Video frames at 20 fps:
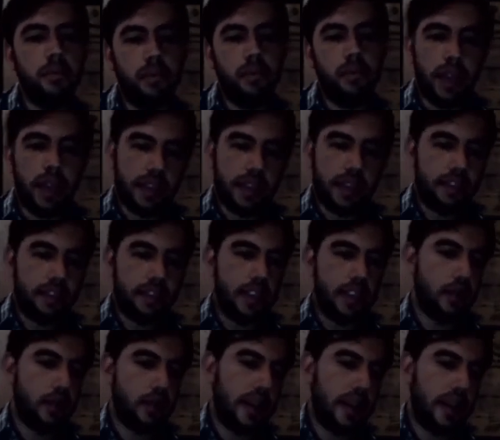I can
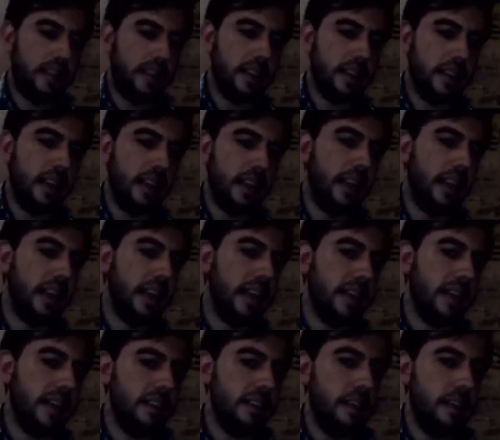centralize the king, I can
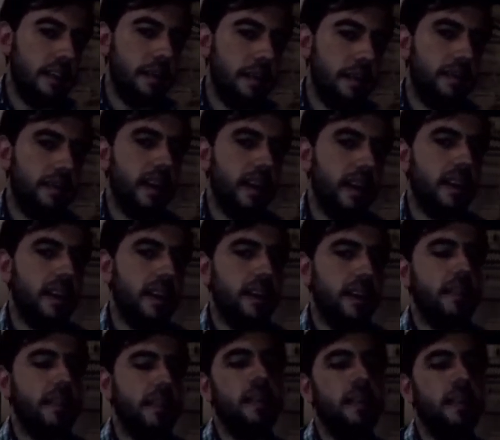simplify
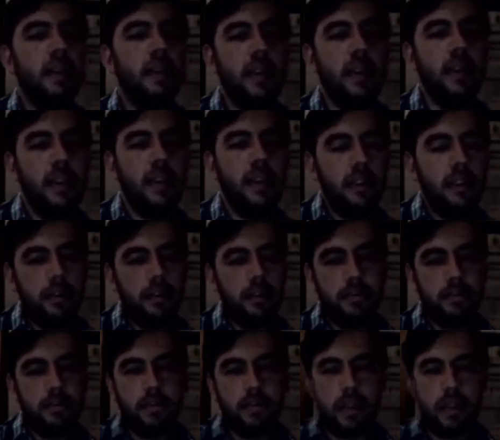here.
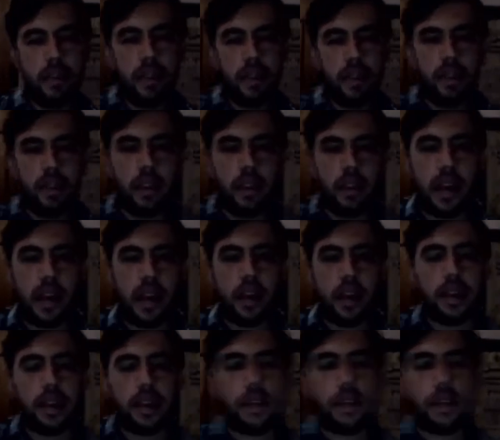Yeah, I
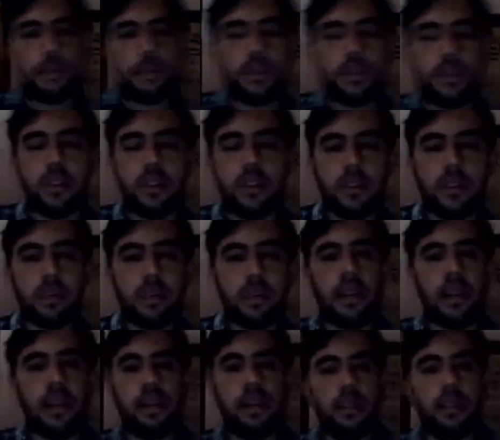think the position
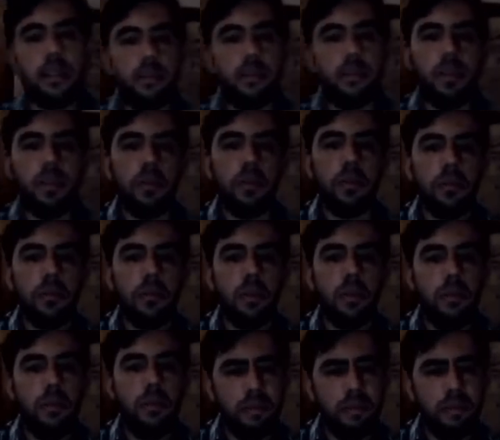really is under control.